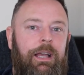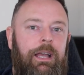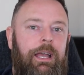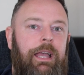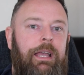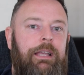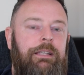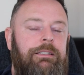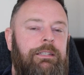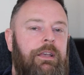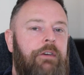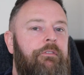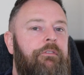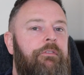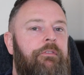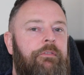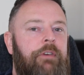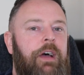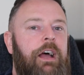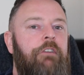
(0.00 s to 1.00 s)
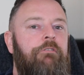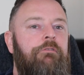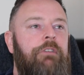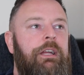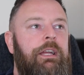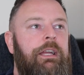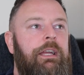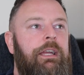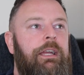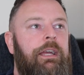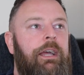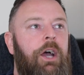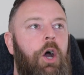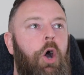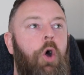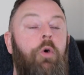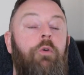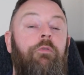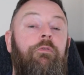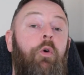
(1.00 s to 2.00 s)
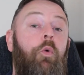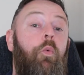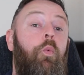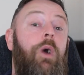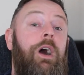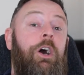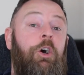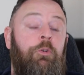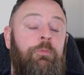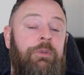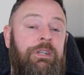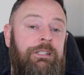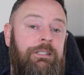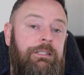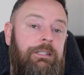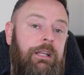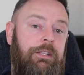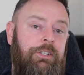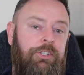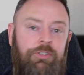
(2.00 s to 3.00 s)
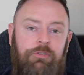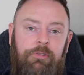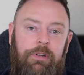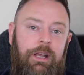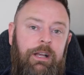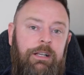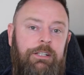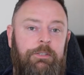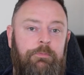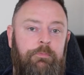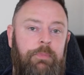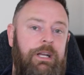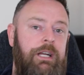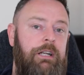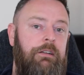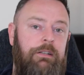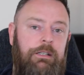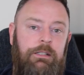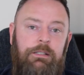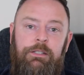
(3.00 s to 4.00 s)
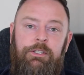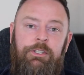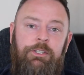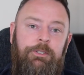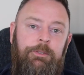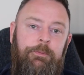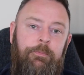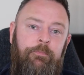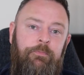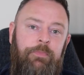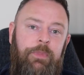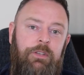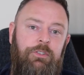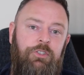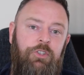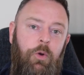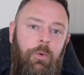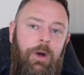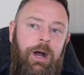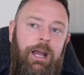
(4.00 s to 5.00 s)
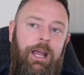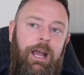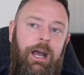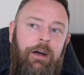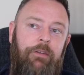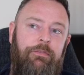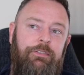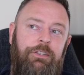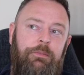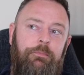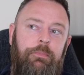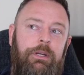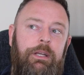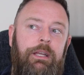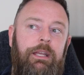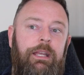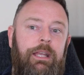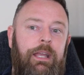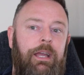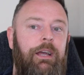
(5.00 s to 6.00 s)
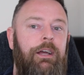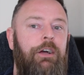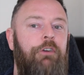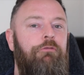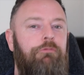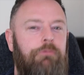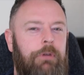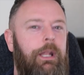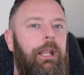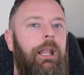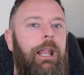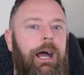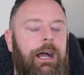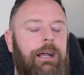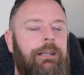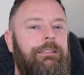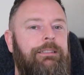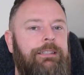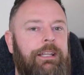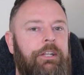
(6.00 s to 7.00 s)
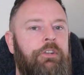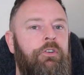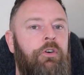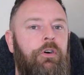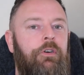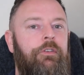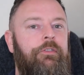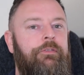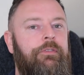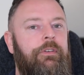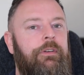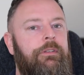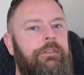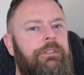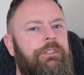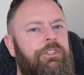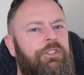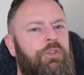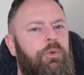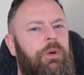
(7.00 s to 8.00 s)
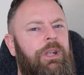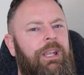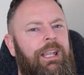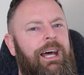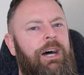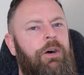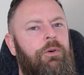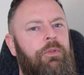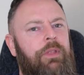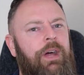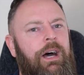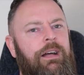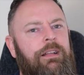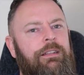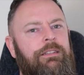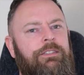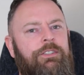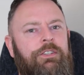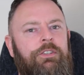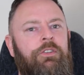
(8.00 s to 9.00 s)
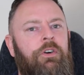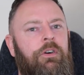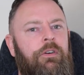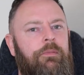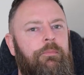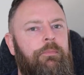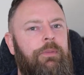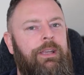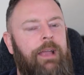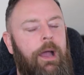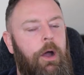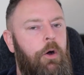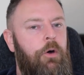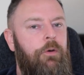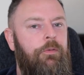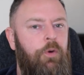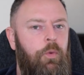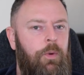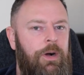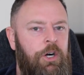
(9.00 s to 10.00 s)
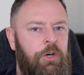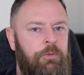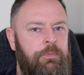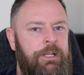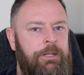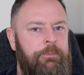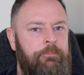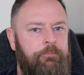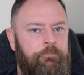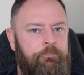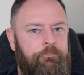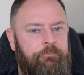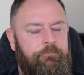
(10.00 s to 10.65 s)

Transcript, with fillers: It's a very overwhelming sensory experience. So I have to be relaxed enough to allow that to not get overwhelming.